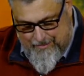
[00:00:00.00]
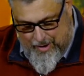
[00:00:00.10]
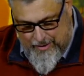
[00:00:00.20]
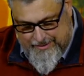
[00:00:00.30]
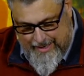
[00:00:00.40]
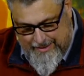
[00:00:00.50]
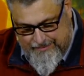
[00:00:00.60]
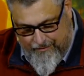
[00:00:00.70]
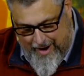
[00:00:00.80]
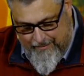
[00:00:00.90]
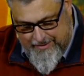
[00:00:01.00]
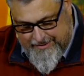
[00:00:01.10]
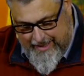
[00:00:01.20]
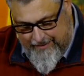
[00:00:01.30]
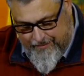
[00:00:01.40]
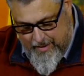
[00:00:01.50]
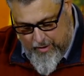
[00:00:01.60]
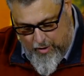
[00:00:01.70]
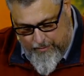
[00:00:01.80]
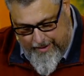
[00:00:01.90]
Paul says, For I received from the
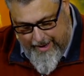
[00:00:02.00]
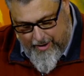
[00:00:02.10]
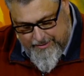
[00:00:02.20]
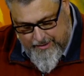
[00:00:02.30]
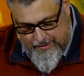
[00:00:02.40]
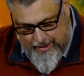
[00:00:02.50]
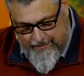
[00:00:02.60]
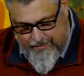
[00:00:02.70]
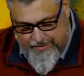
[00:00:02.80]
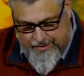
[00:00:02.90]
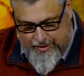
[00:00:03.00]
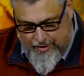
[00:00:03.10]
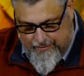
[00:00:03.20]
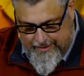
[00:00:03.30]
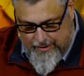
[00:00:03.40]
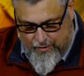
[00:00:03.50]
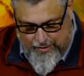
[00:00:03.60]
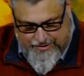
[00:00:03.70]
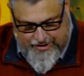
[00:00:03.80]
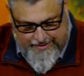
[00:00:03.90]
Lord what I also delivered to you, that the
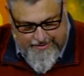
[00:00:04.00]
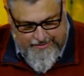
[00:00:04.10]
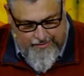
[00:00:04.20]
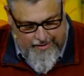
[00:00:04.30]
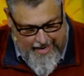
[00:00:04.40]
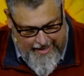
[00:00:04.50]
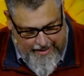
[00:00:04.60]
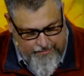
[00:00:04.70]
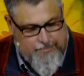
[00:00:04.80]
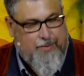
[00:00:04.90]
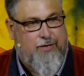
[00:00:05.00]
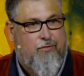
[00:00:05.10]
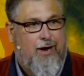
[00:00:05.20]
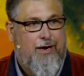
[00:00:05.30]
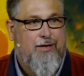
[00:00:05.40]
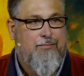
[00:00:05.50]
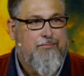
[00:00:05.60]
Lord Jesus, on the night he was betrayed,